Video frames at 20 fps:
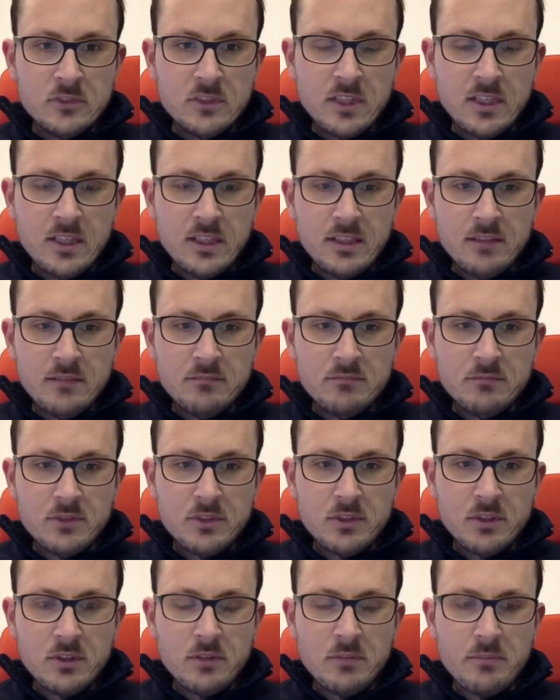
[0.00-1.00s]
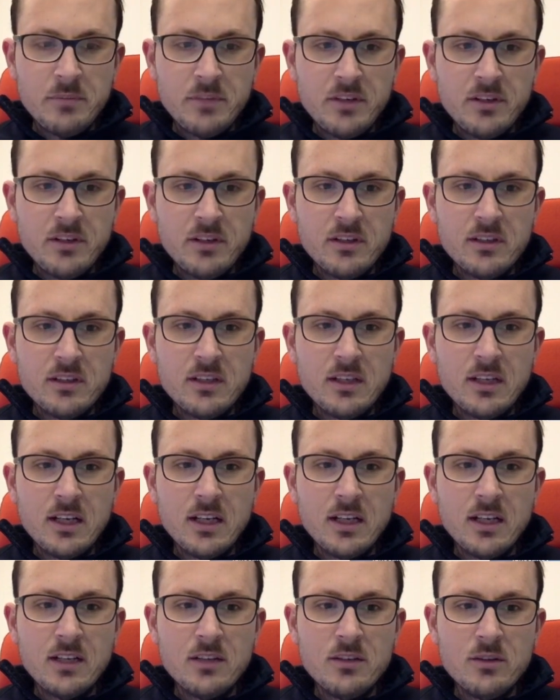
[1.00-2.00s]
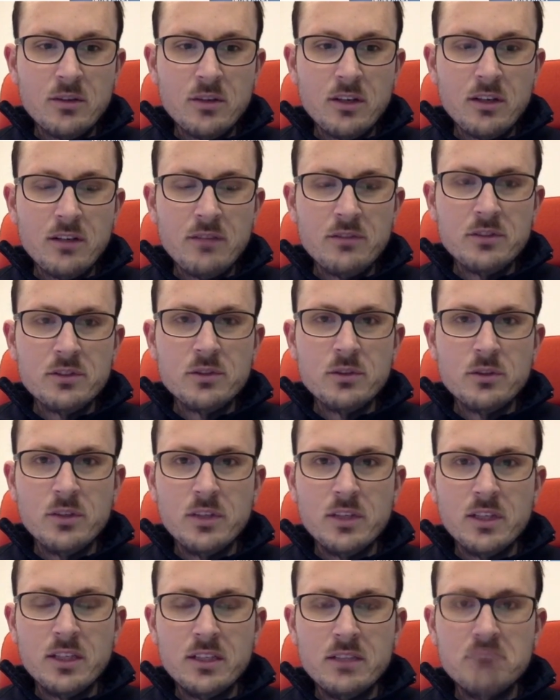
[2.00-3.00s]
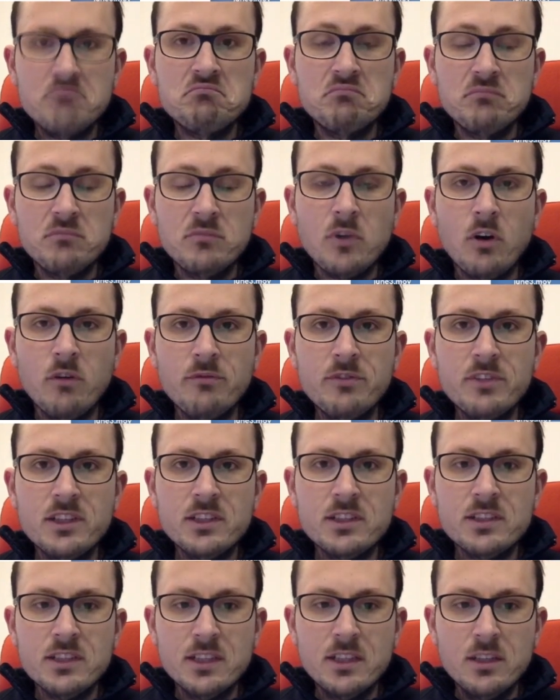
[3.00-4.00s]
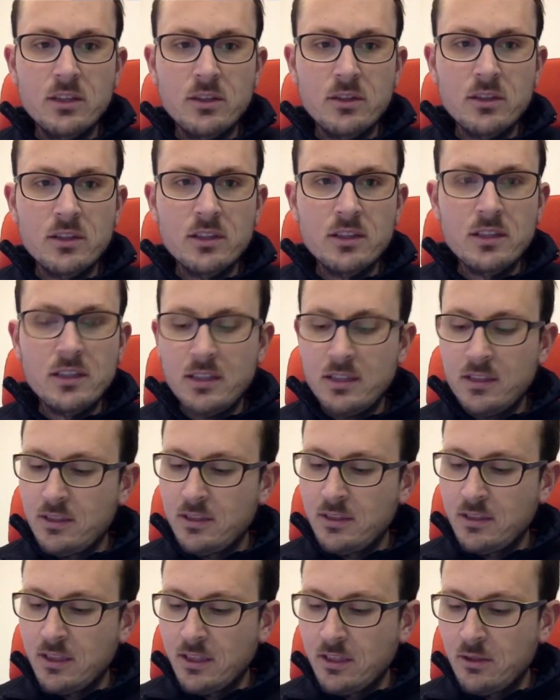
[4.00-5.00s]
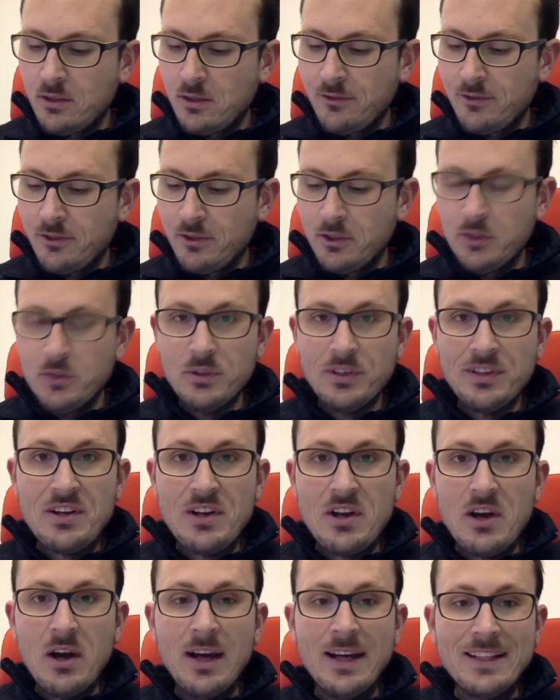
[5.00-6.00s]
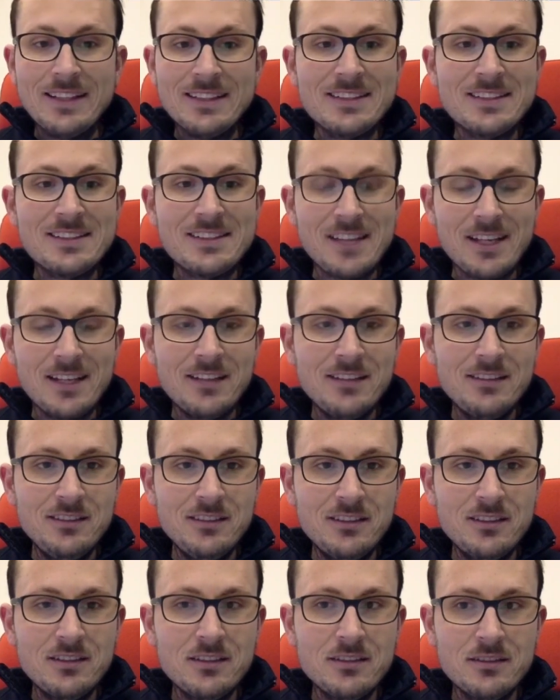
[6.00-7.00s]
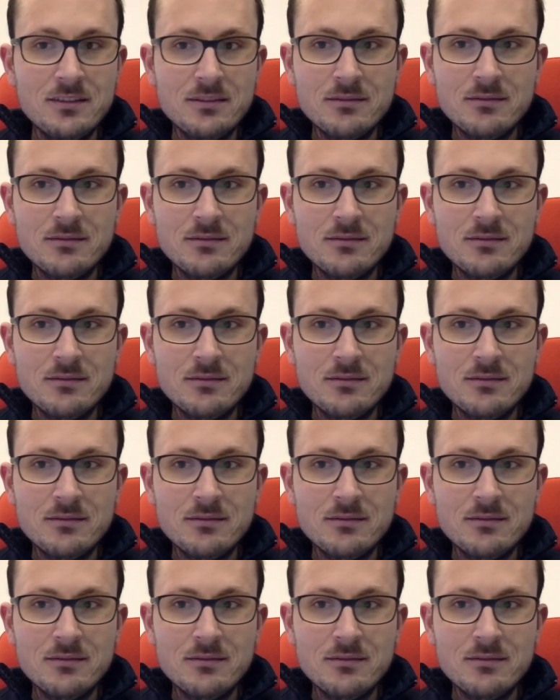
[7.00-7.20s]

Okay, so comparing it to the hard drive, it's already obviously longer. The other hard drive only took nine seconds.